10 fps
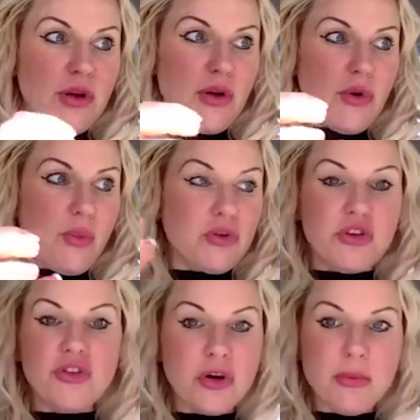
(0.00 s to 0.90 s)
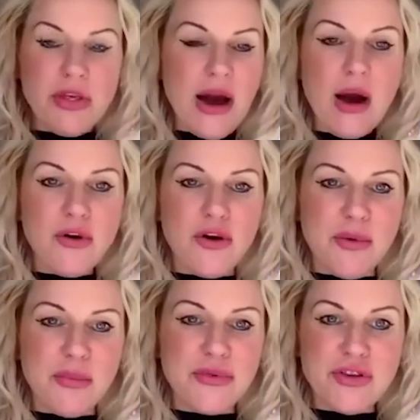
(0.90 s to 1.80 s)
would determine the
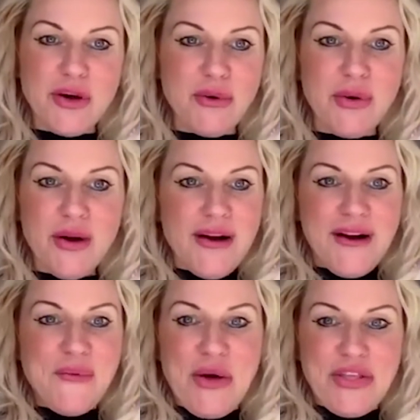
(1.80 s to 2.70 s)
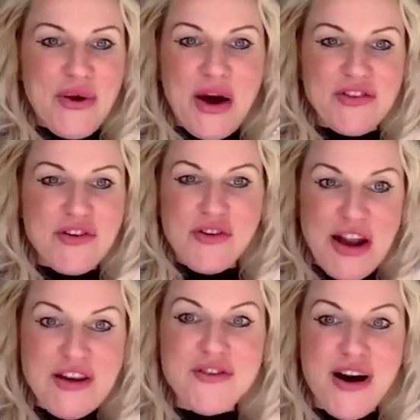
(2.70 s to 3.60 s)
outcome. So whether you have a
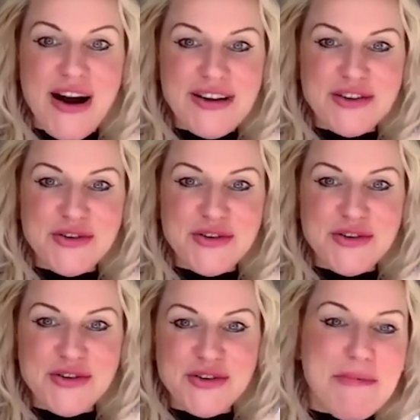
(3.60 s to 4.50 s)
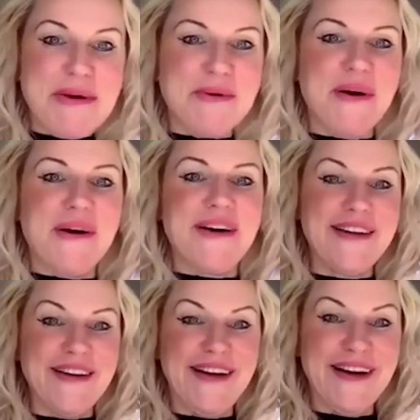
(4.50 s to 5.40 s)
great ride or a really crappy
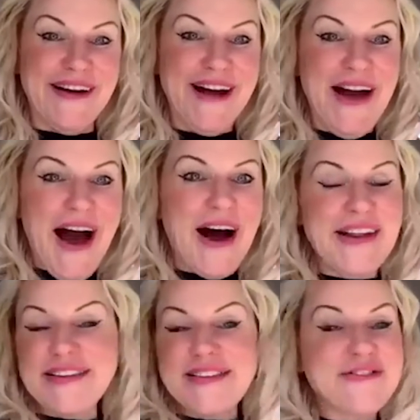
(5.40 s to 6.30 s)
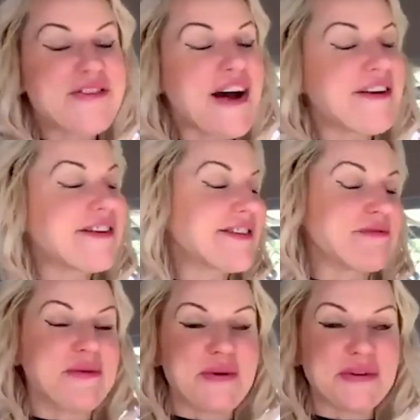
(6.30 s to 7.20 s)
one. And it's a very
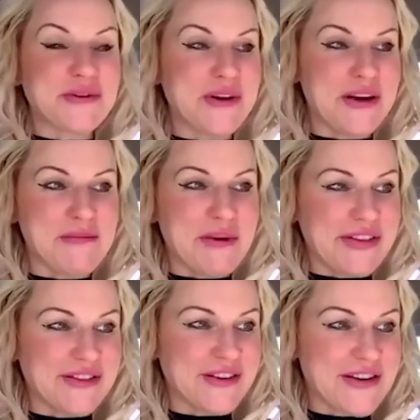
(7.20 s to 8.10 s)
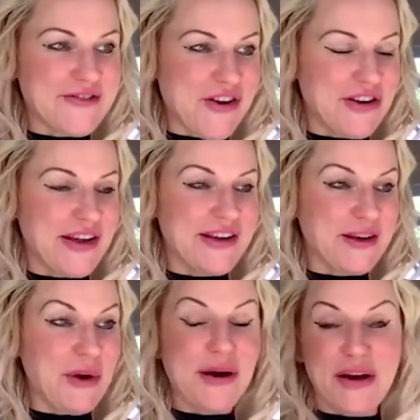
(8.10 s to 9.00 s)
similar, we were talking about this earlier on, you
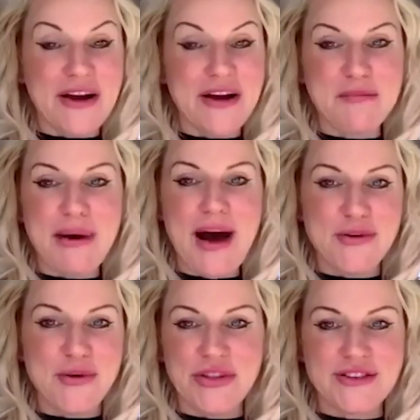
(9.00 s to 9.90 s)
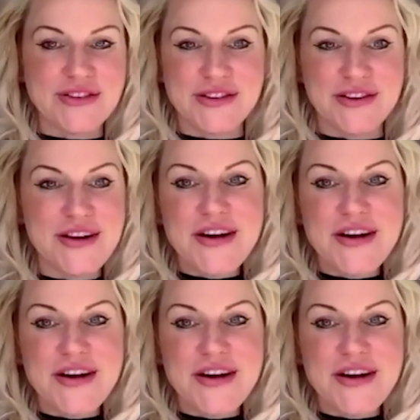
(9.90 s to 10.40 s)
know, I can compare all this to